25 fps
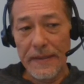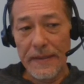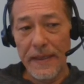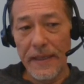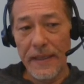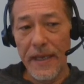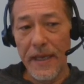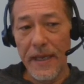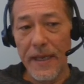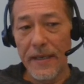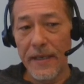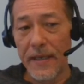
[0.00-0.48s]

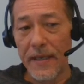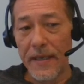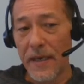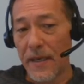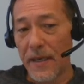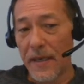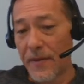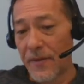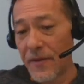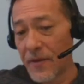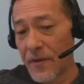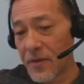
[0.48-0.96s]
Again,
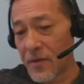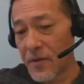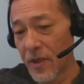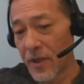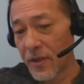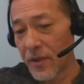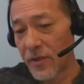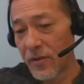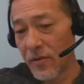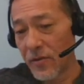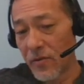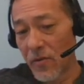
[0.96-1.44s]
this
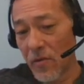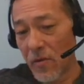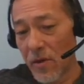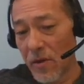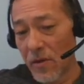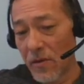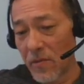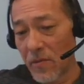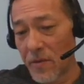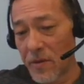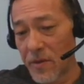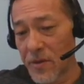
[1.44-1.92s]

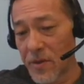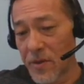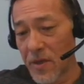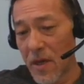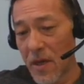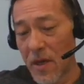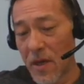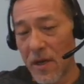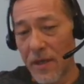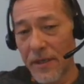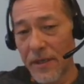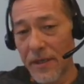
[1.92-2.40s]
tutorial was
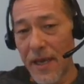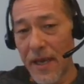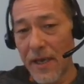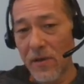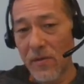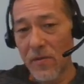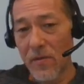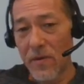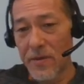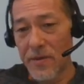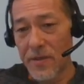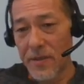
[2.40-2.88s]
on
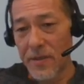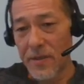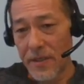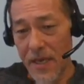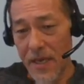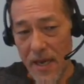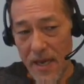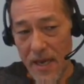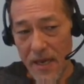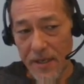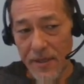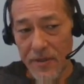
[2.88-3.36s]
categories and
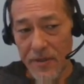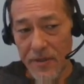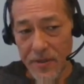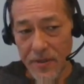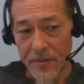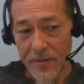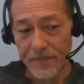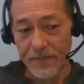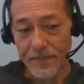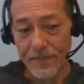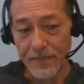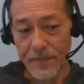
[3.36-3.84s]

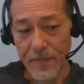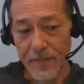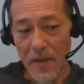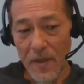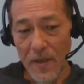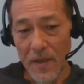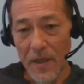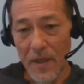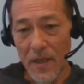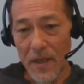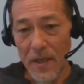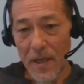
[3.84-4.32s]
tags,
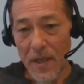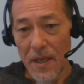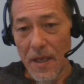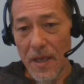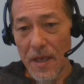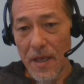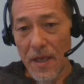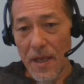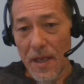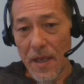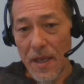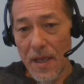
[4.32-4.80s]

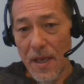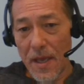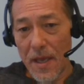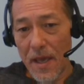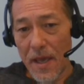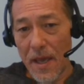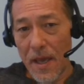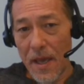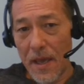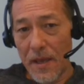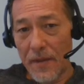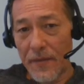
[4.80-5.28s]

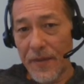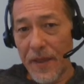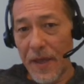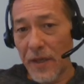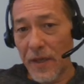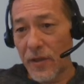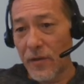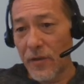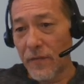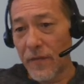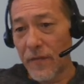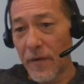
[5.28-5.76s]
and
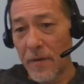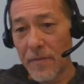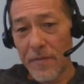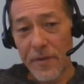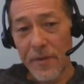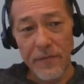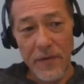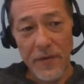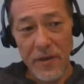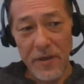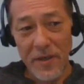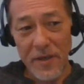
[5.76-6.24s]
thank you very
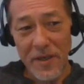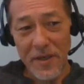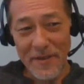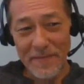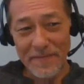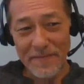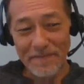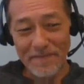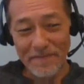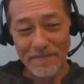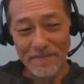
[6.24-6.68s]
much for your time.